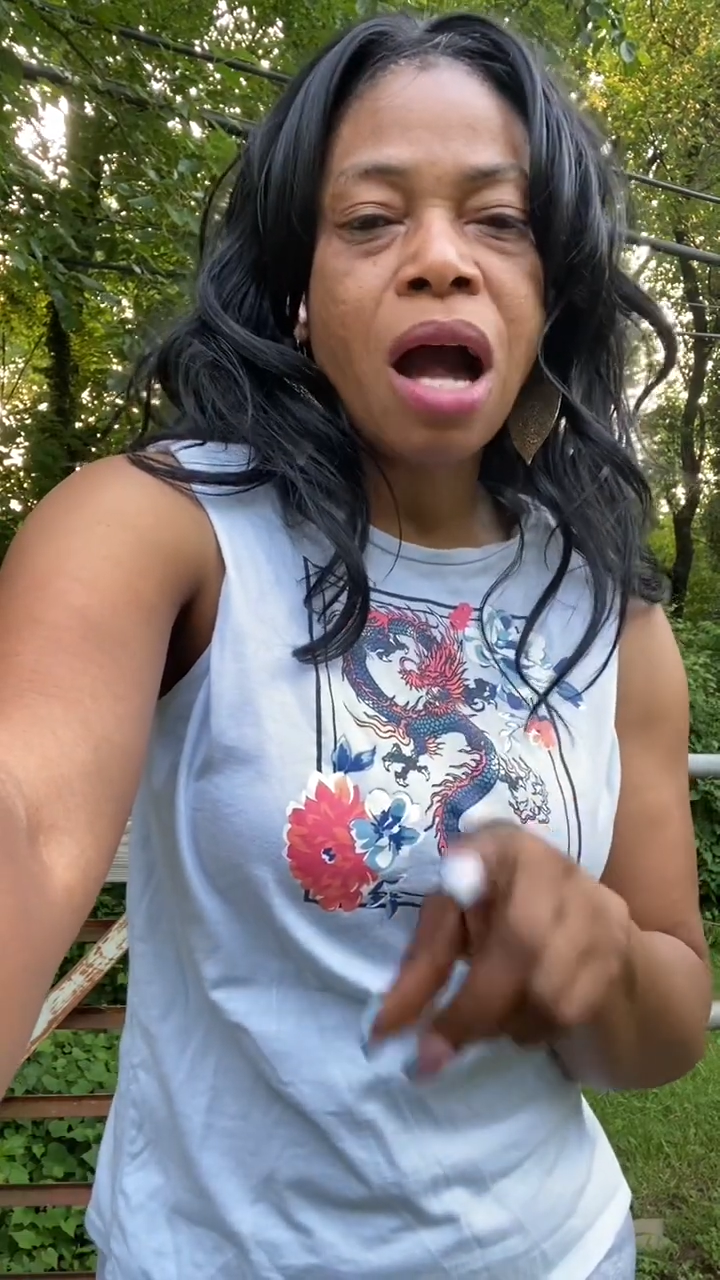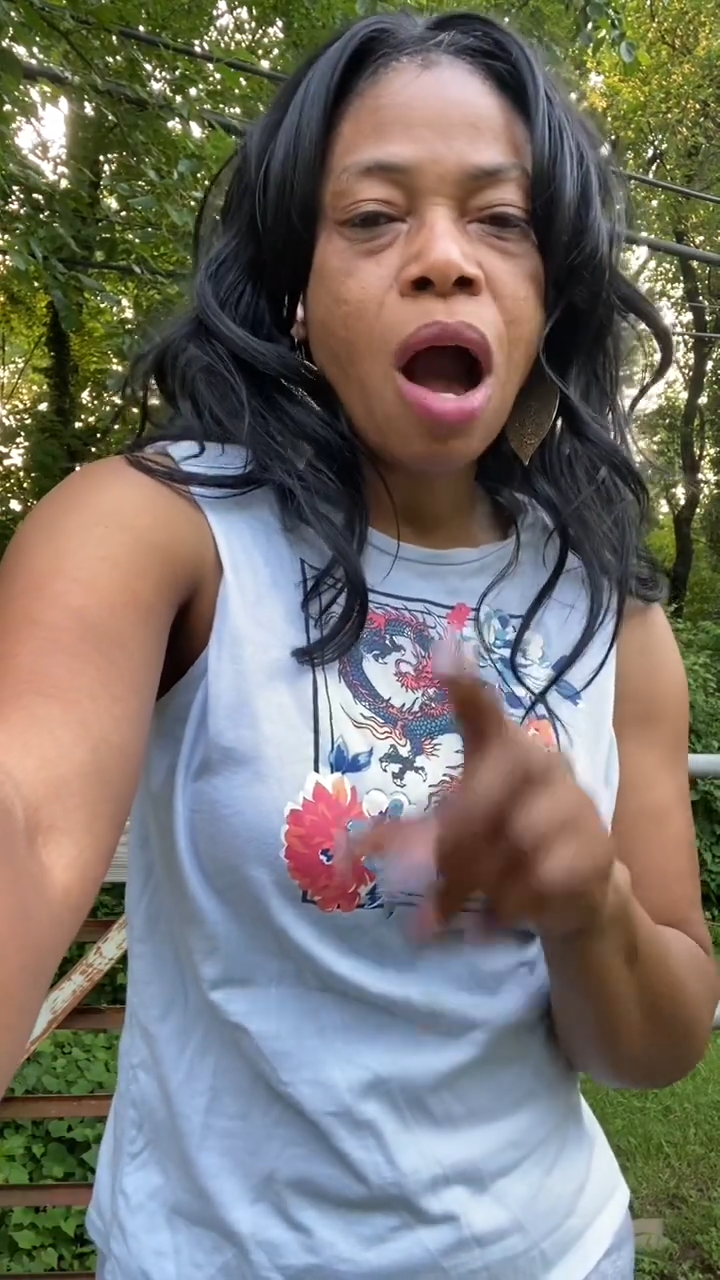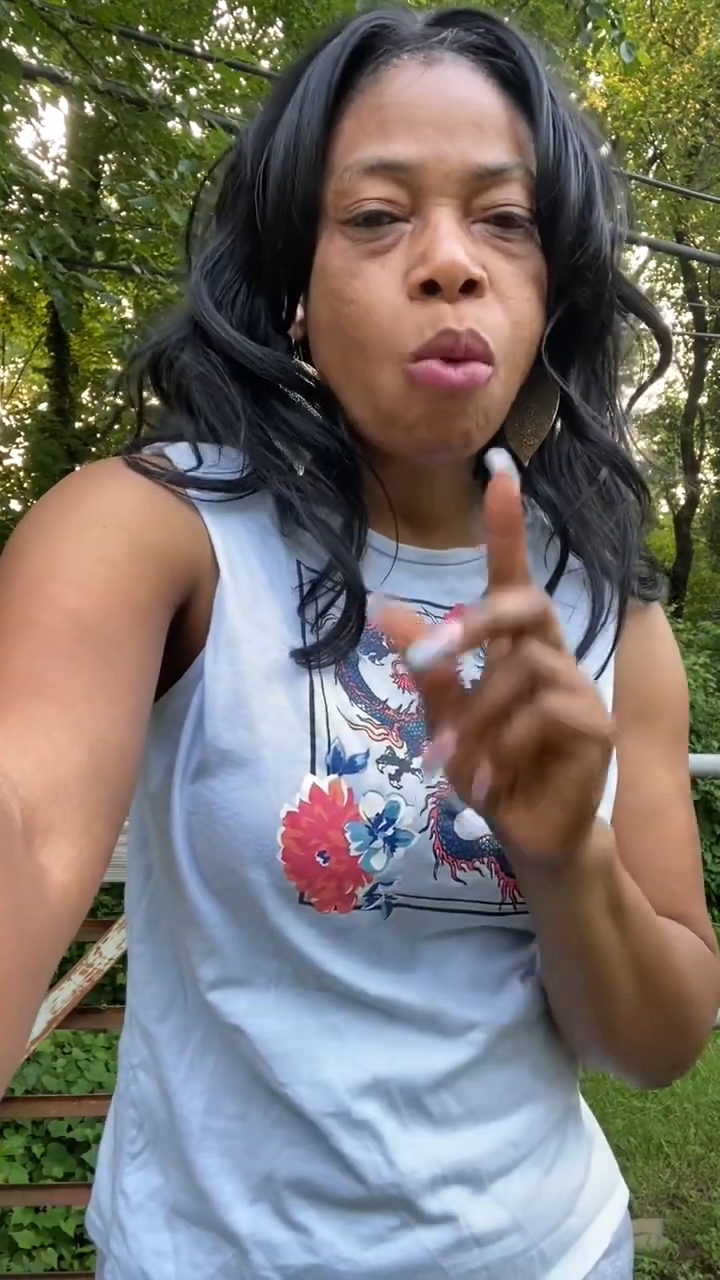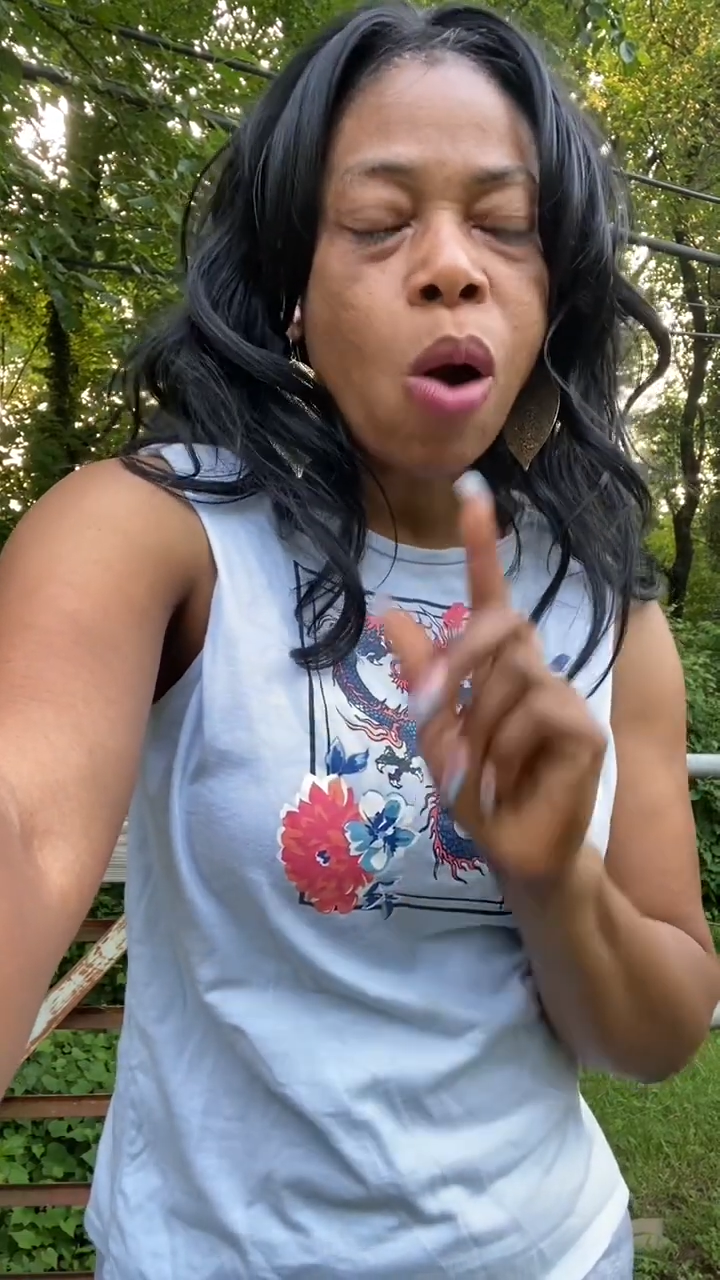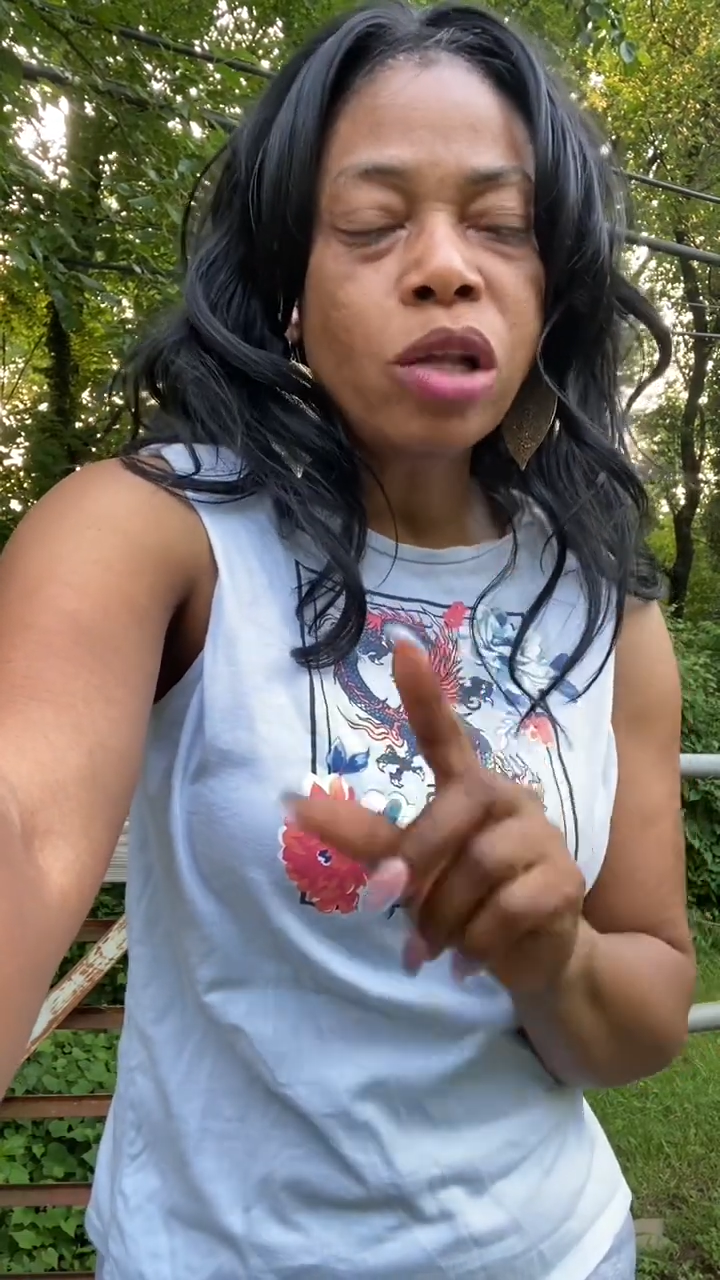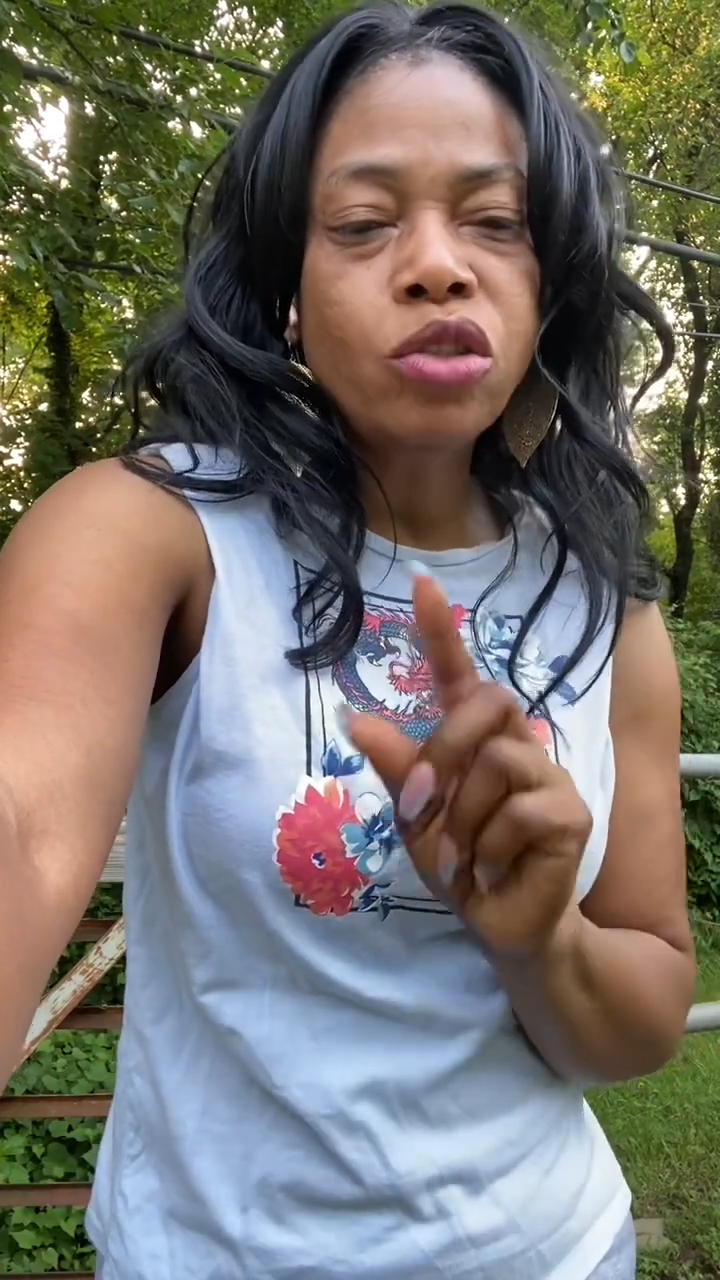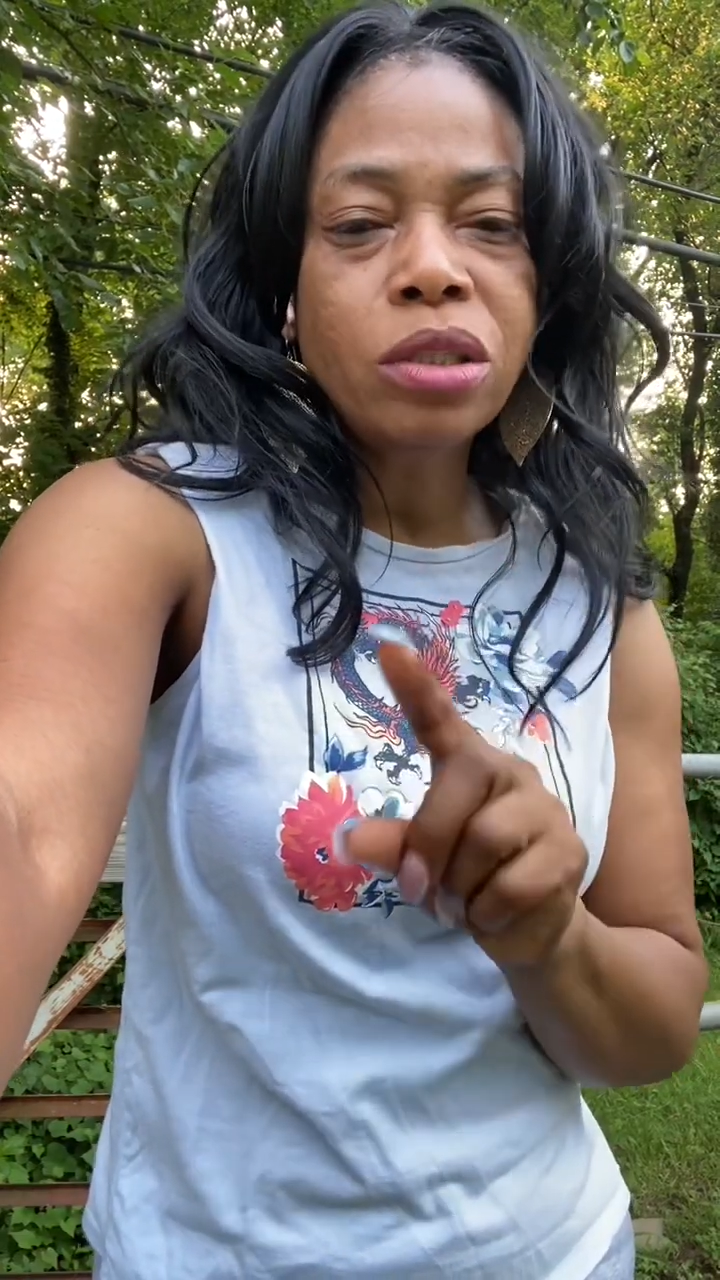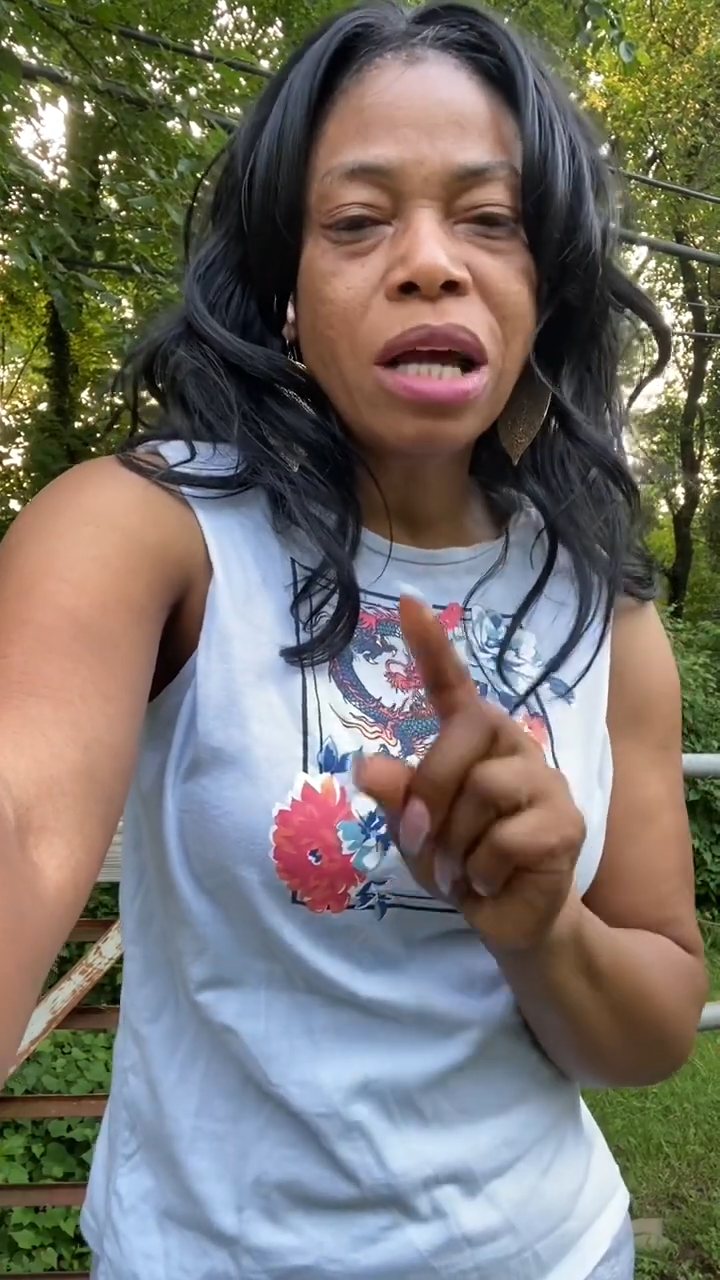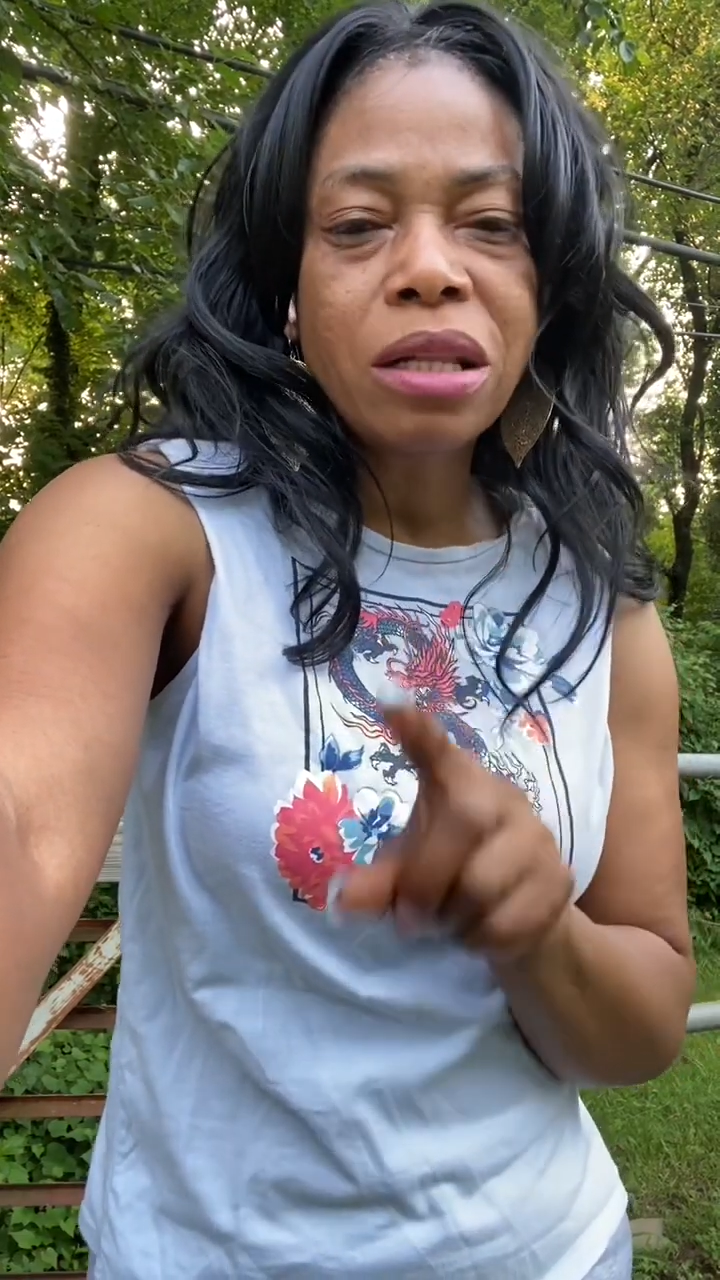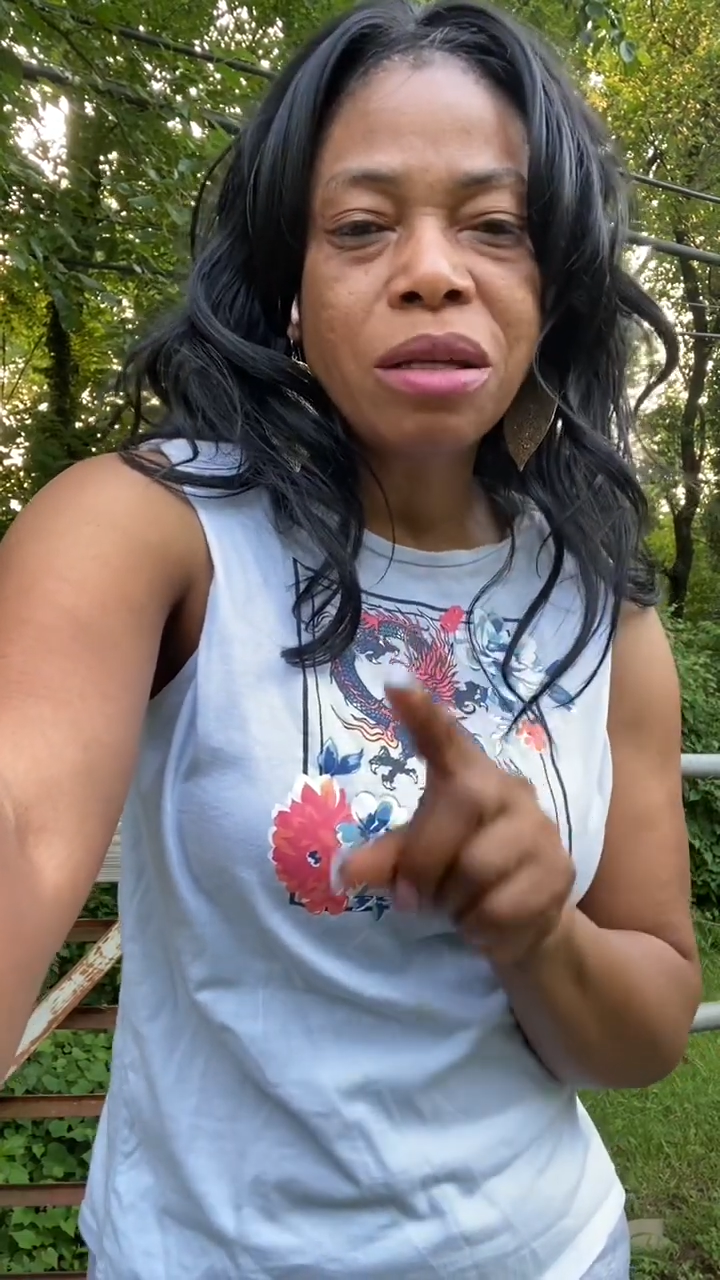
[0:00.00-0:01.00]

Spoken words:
I want to tell